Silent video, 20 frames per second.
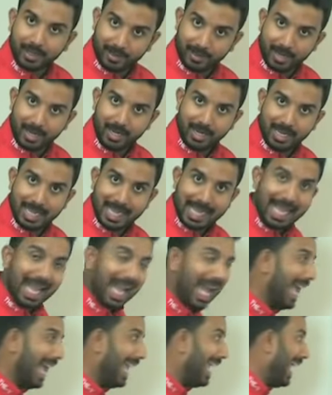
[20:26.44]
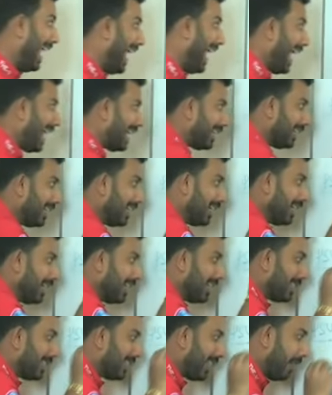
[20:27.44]
right? I had
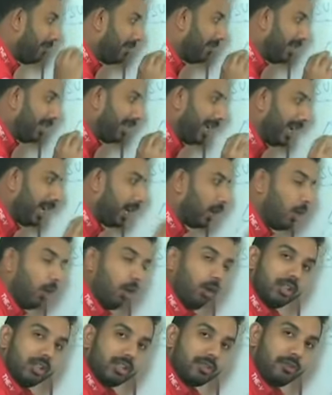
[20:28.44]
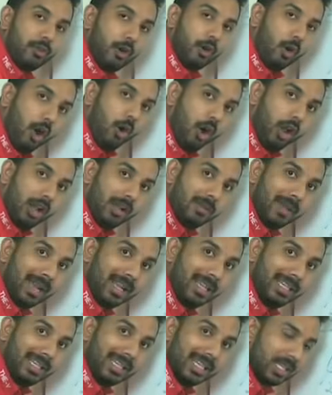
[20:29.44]
7-day goals for all my
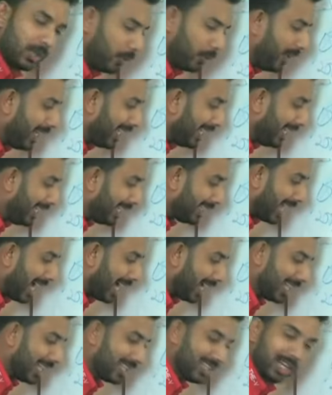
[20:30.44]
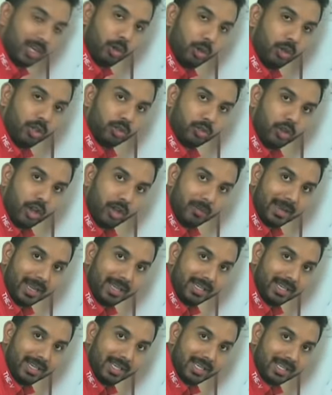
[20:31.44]
leaders, weekly targets and goals for all my
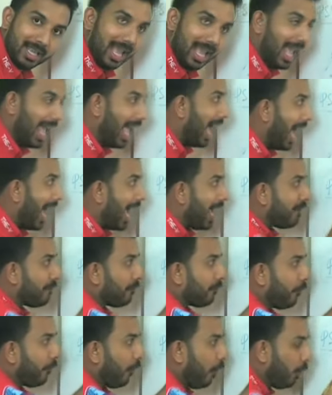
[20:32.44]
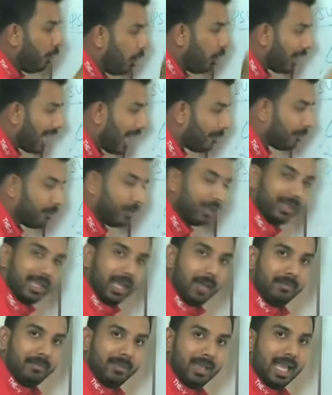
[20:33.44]
leaders. I followed up with
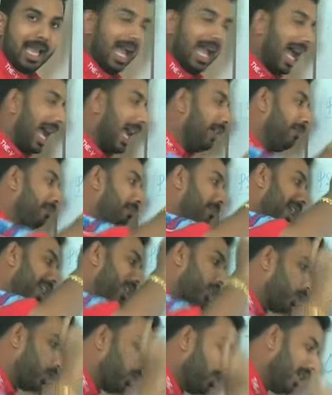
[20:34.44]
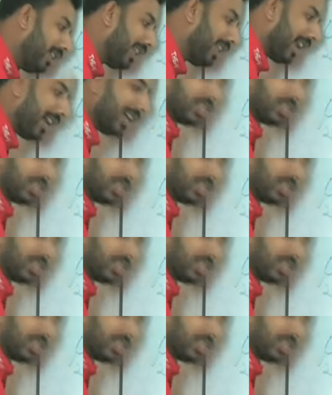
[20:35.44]
them. I made sure they